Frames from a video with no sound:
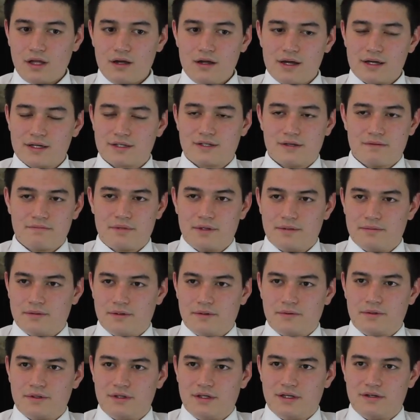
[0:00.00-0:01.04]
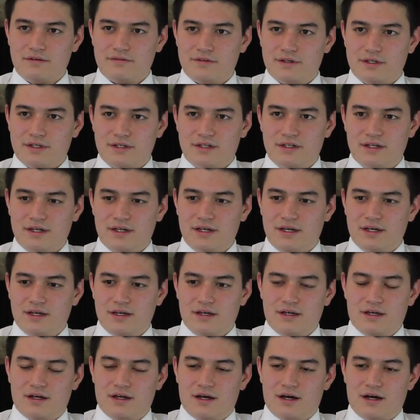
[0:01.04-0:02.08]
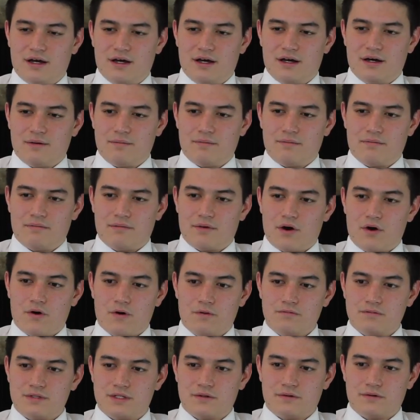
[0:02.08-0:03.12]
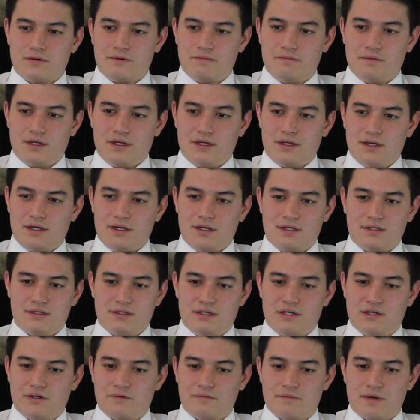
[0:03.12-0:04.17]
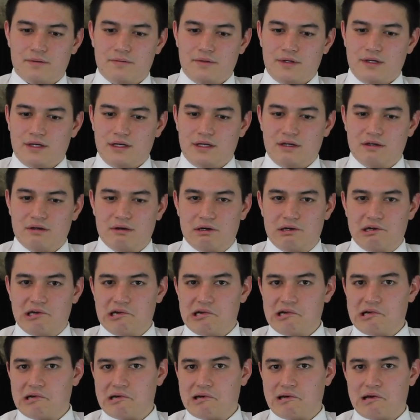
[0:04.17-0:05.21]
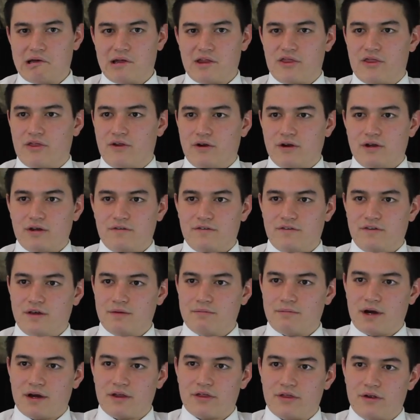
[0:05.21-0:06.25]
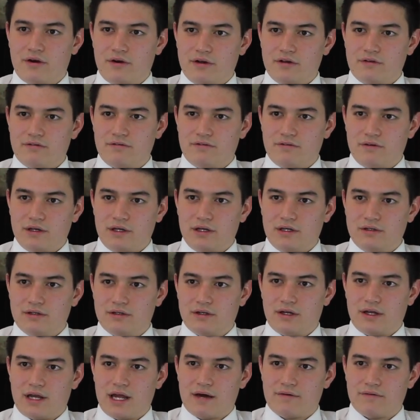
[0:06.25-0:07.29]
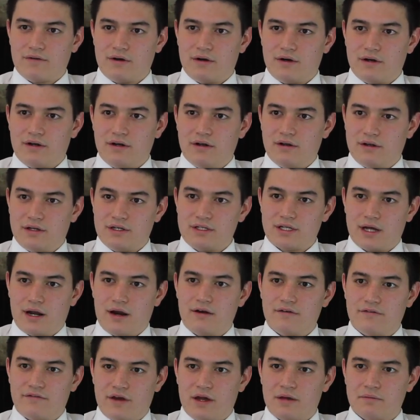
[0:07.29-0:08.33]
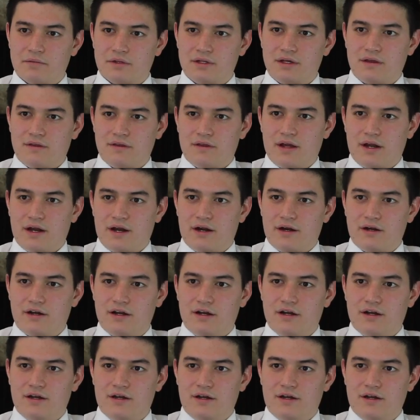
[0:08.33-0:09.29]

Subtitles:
like some people would live in homes that would be, maybe 30 feet by 30 feet and have their entire family in there.